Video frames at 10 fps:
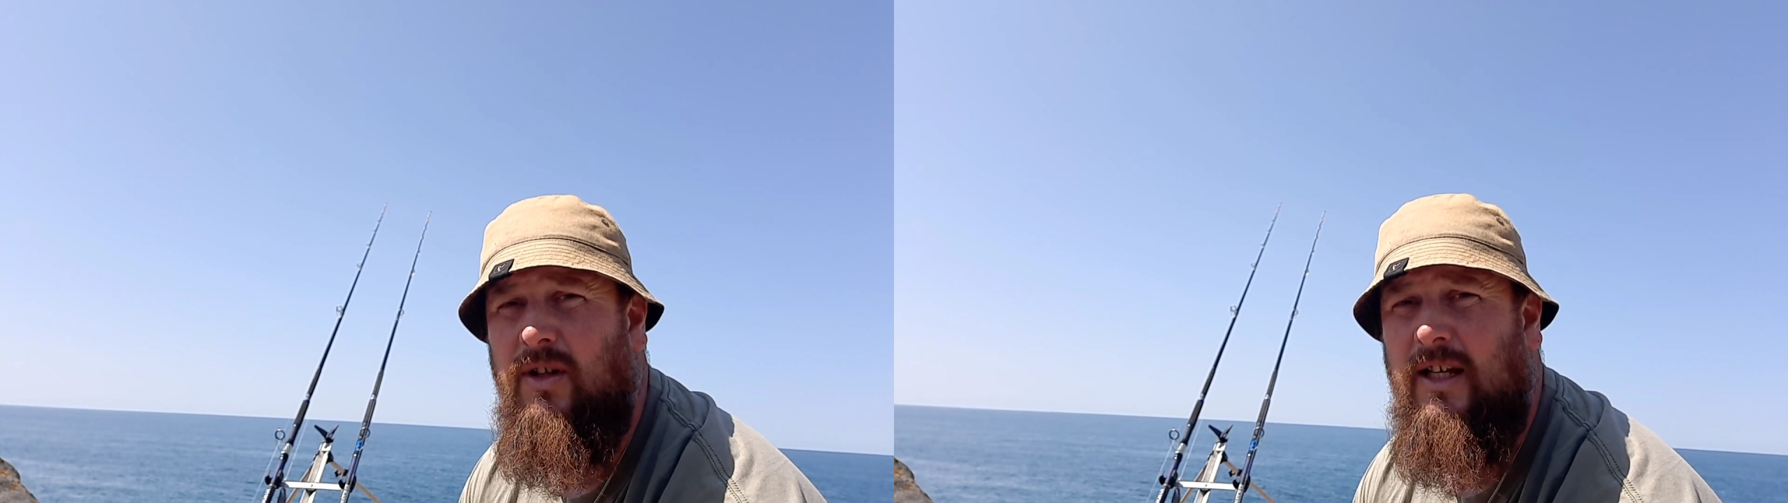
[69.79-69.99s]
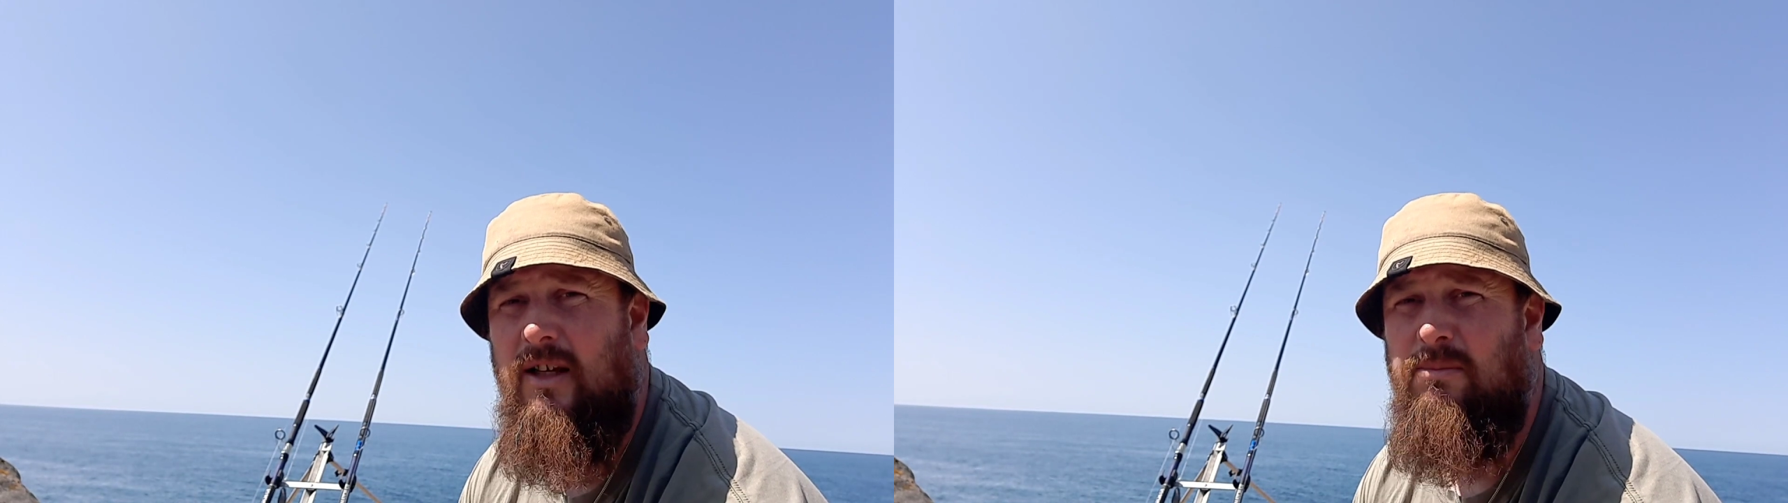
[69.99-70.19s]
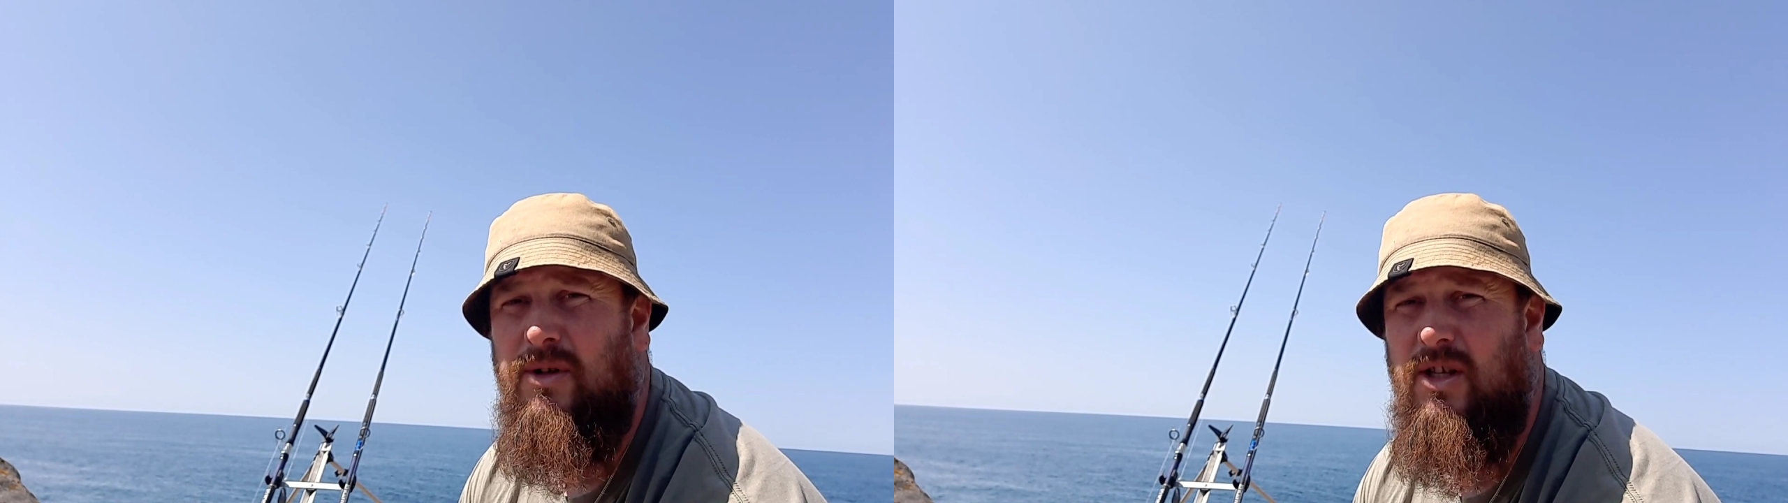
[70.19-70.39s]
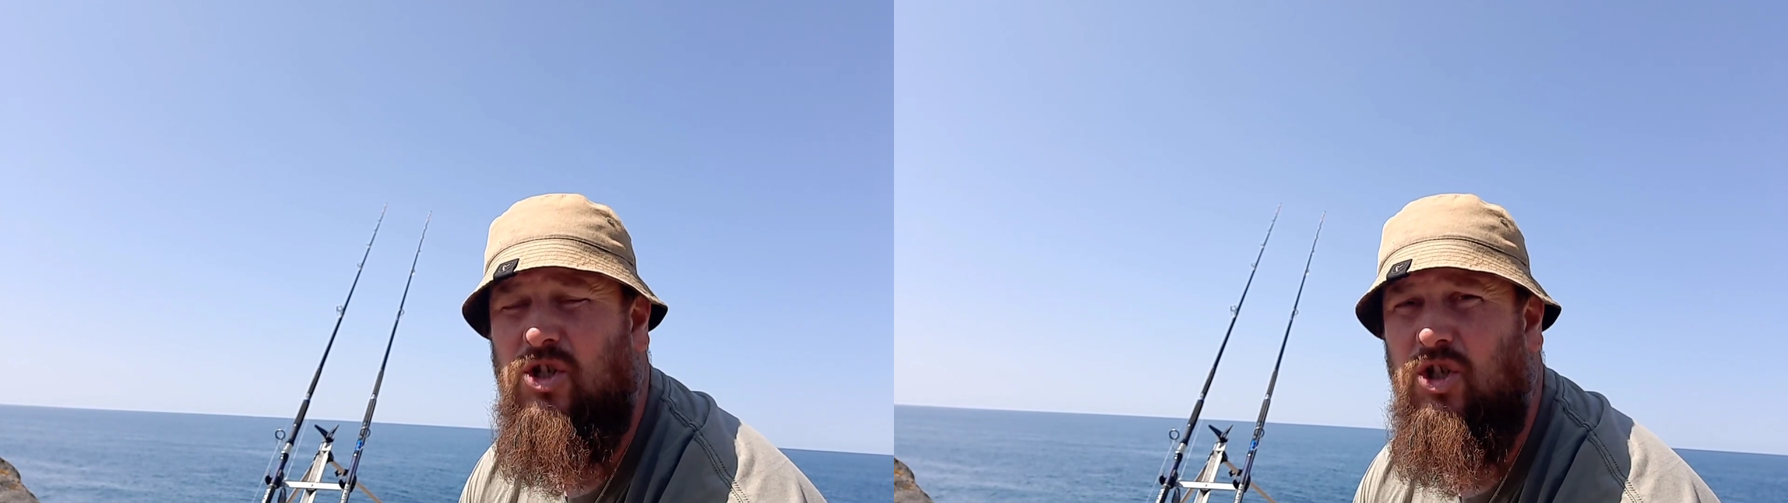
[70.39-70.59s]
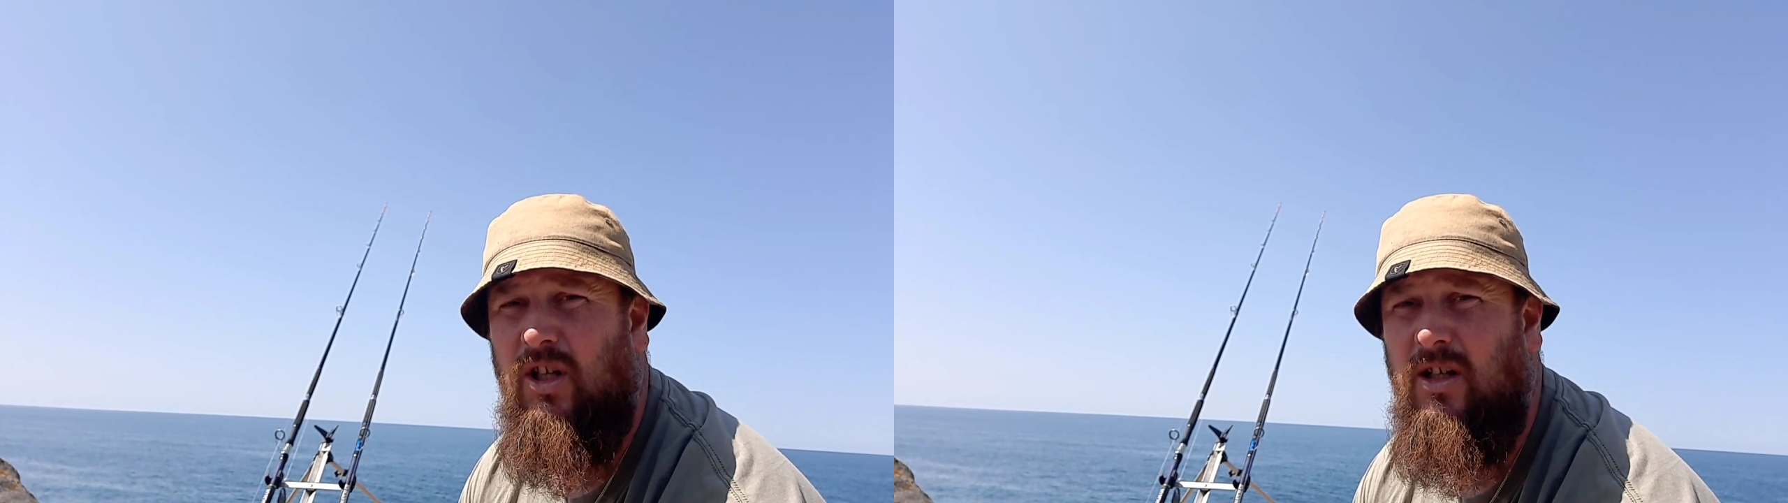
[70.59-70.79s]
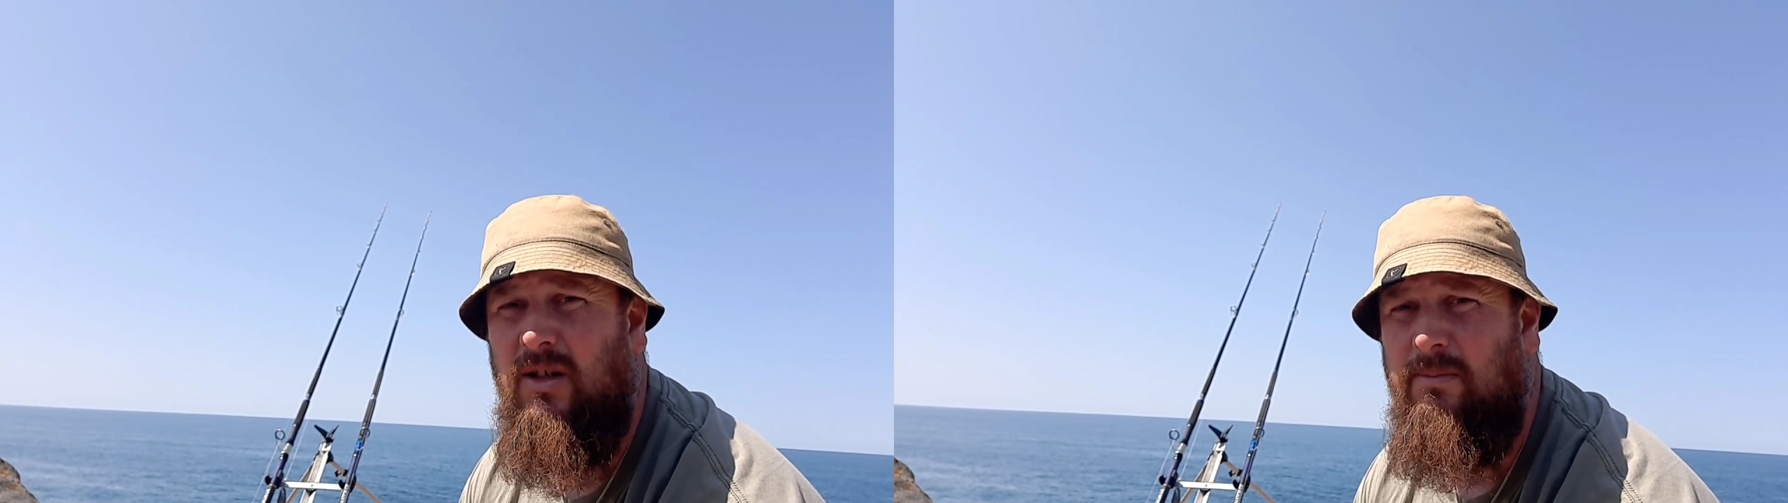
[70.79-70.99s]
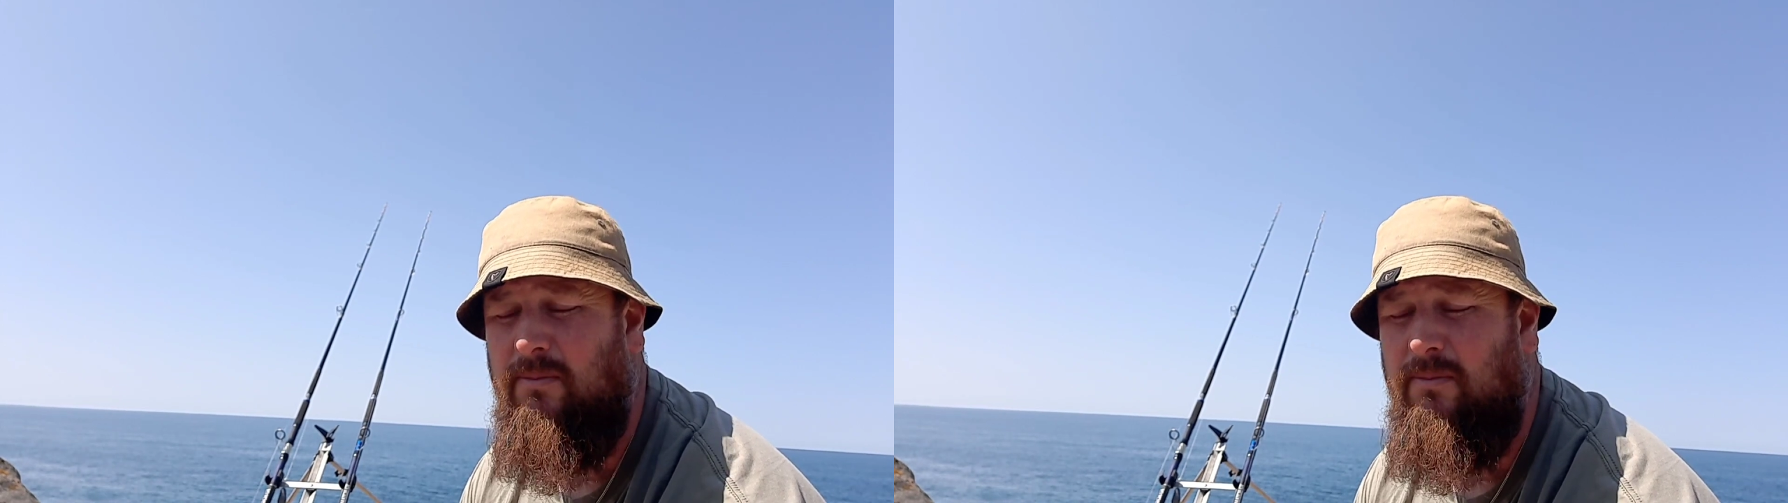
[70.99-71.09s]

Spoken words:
the llyn Peninsula,